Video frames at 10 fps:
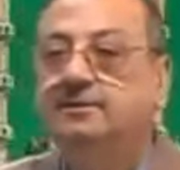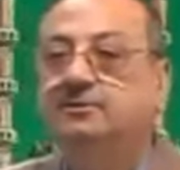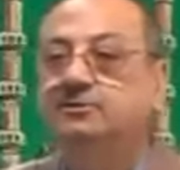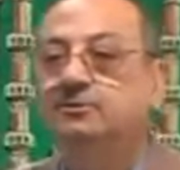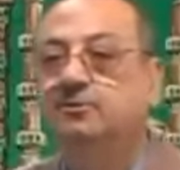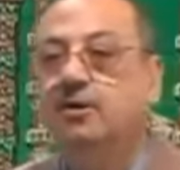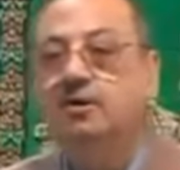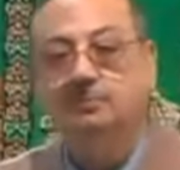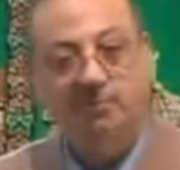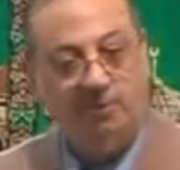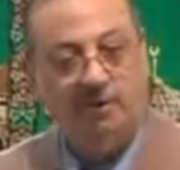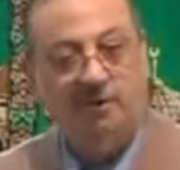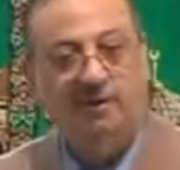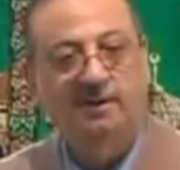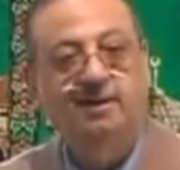Do not
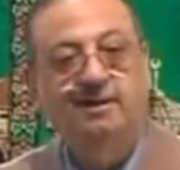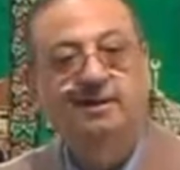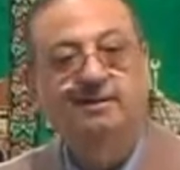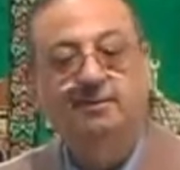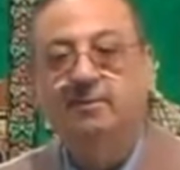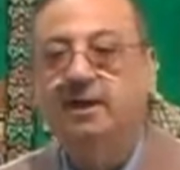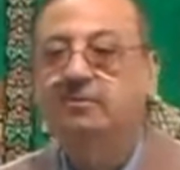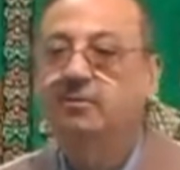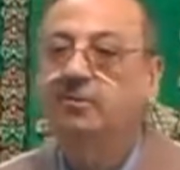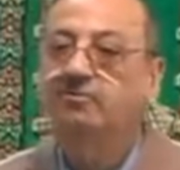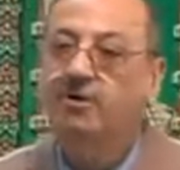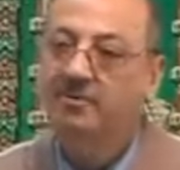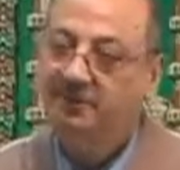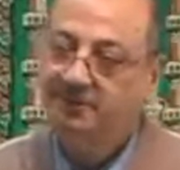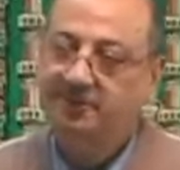pull the blackboard from
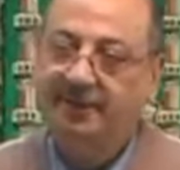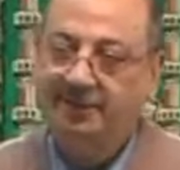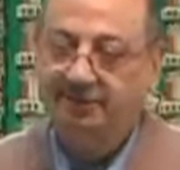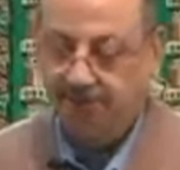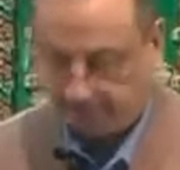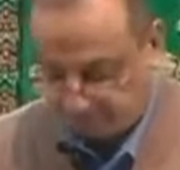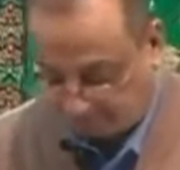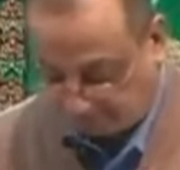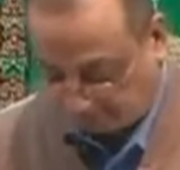its place. Very